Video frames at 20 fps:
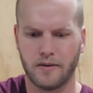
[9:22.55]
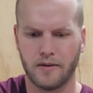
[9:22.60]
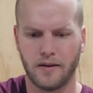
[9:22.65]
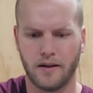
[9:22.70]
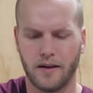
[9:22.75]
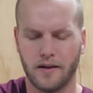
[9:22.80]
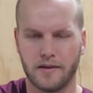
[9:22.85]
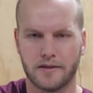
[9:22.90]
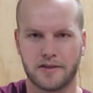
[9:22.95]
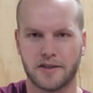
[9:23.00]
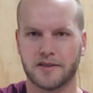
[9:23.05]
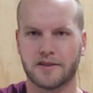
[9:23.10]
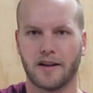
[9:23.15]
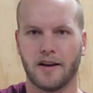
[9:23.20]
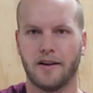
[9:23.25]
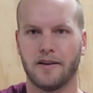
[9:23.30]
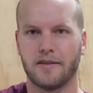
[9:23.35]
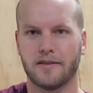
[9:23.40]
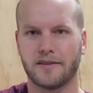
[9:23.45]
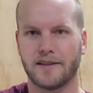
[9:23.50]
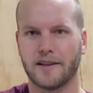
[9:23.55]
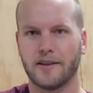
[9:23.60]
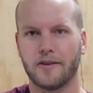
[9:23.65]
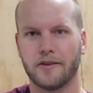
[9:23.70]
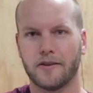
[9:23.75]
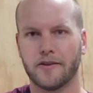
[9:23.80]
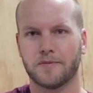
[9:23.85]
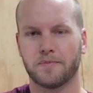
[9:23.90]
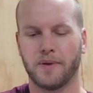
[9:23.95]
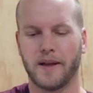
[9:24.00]
oh, there's just all
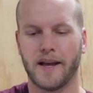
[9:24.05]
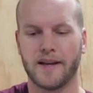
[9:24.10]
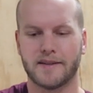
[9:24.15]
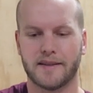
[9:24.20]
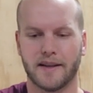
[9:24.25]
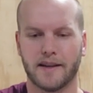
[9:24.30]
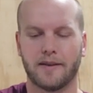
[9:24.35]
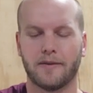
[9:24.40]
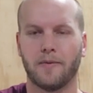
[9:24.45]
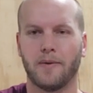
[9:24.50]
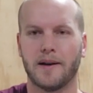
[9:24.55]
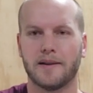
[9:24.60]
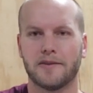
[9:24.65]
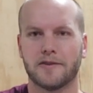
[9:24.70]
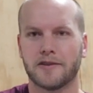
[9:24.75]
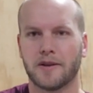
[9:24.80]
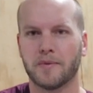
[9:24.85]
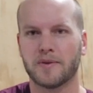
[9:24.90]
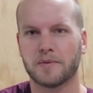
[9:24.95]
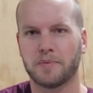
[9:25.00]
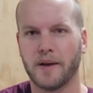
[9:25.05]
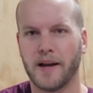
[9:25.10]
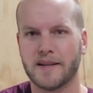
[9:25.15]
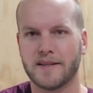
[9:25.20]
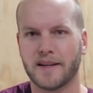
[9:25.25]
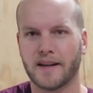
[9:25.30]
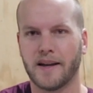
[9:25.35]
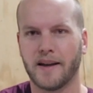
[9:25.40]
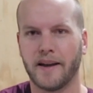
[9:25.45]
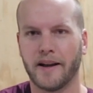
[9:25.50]
single-use plastic. Why is there so much
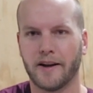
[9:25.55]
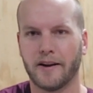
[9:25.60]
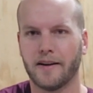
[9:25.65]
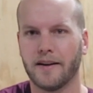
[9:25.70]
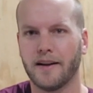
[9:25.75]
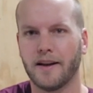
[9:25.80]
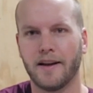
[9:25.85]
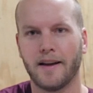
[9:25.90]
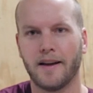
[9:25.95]
plastic in here?